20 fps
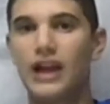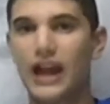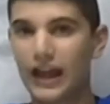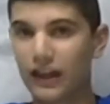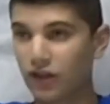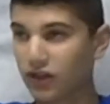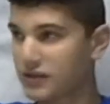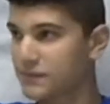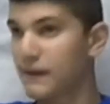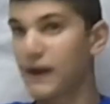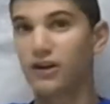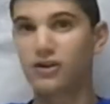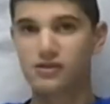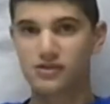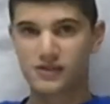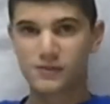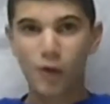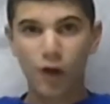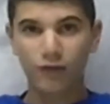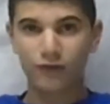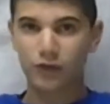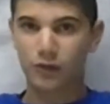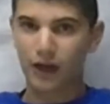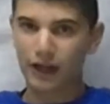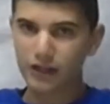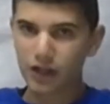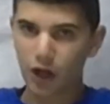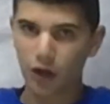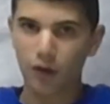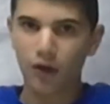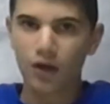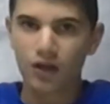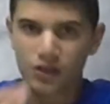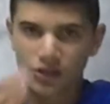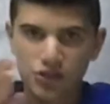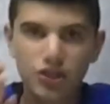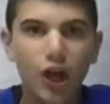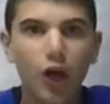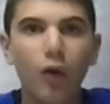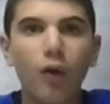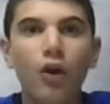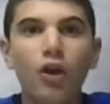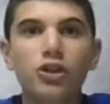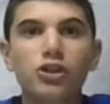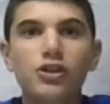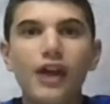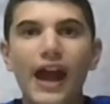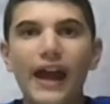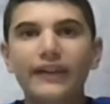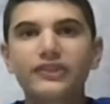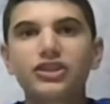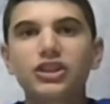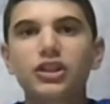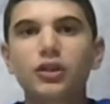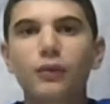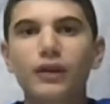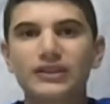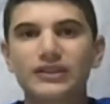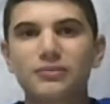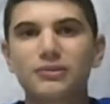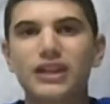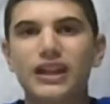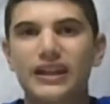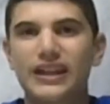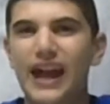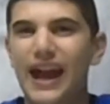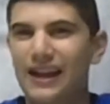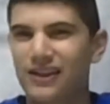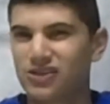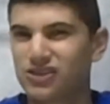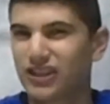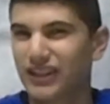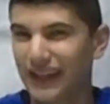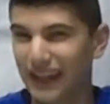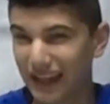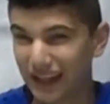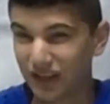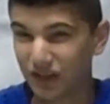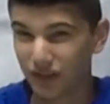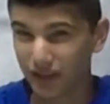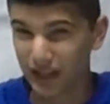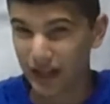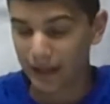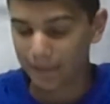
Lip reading: It looks better in a small view, I know. So, you're actually going to want something that can actually handle